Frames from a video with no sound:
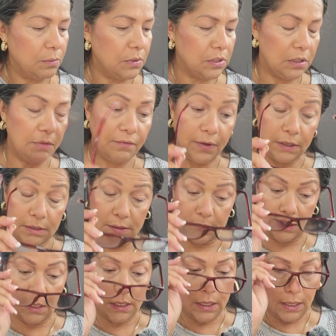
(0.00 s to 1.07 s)
Let me see if I
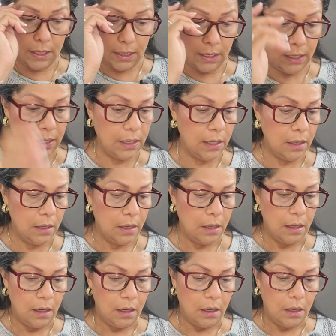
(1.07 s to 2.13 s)
see
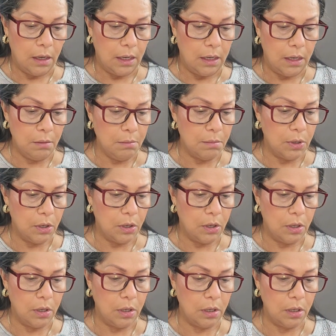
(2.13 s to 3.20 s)
a number
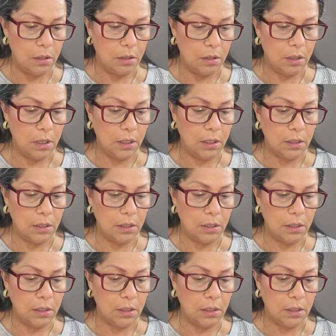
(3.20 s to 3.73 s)
that I